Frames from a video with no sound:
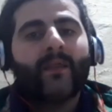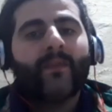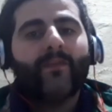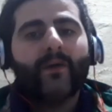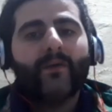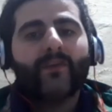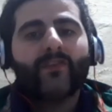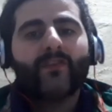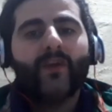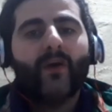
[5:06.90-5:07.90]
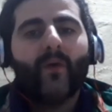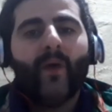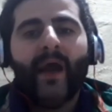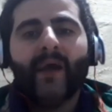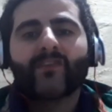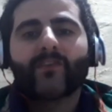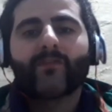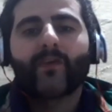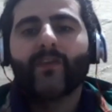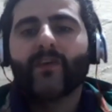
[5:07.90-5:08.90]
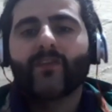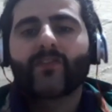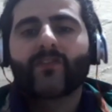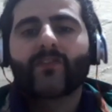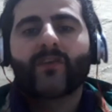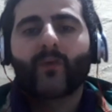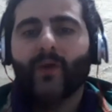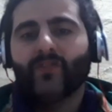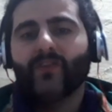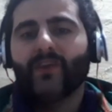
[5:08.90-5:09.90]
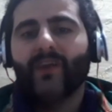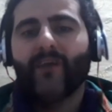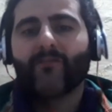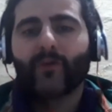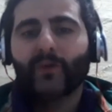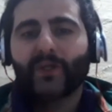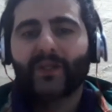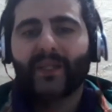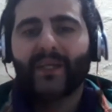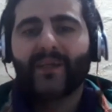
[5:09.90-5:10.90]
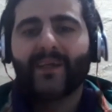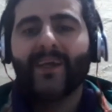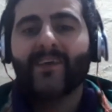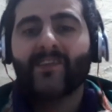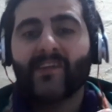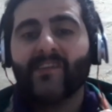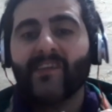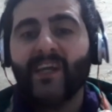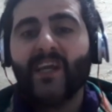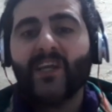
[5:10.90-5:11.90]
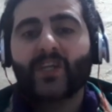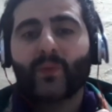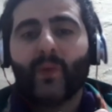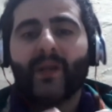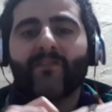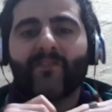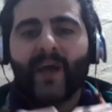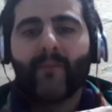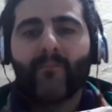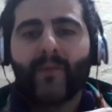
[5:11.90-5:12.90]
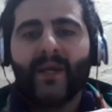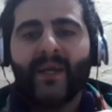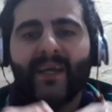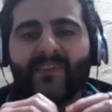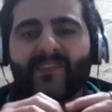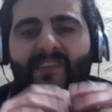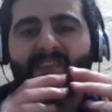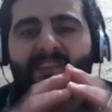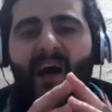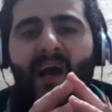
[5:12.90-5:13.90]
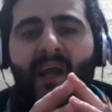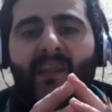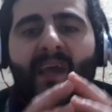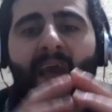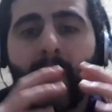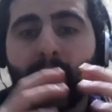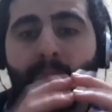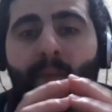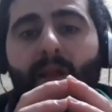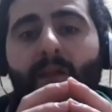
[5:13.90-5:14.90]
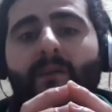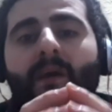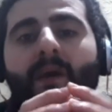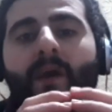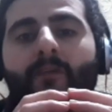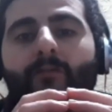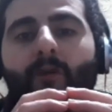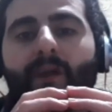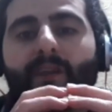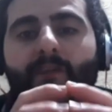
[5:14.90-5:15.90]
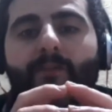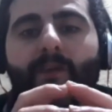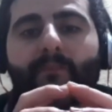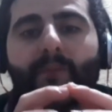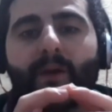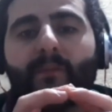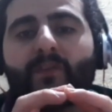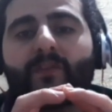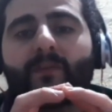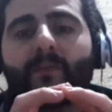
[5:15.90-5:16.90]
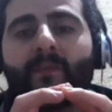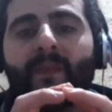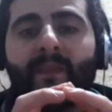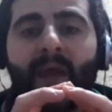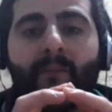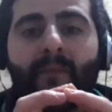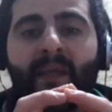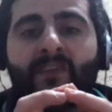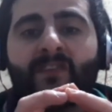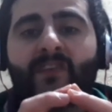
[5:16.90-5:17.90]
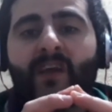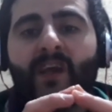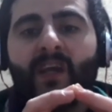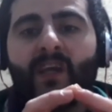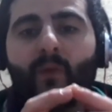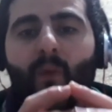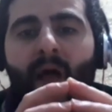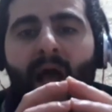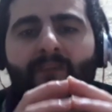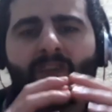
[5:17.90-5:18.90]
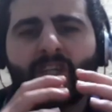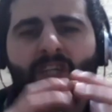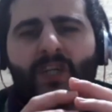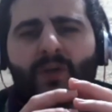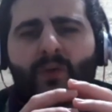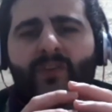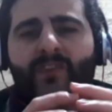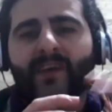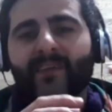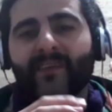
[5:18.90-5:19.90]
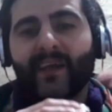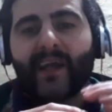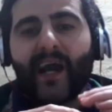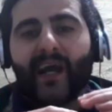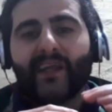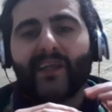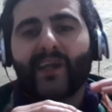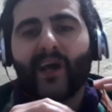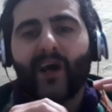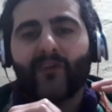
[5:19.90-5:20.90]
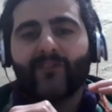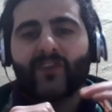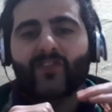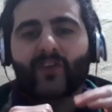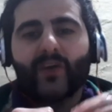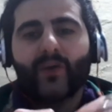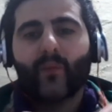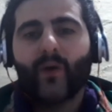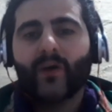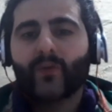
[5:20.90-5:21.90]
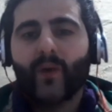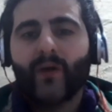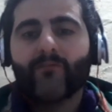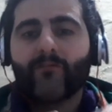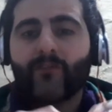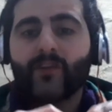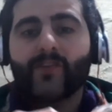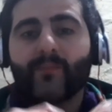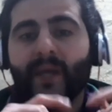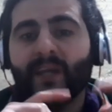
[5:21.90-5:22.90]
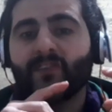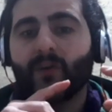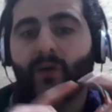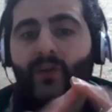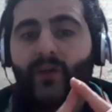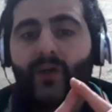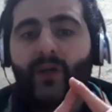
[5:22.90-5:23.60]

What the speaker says: There is no answer for this question, unfortunately, since each one of them is designed and built for a different purpose. That means you will have to choose the kind of distro you want to run, first based on your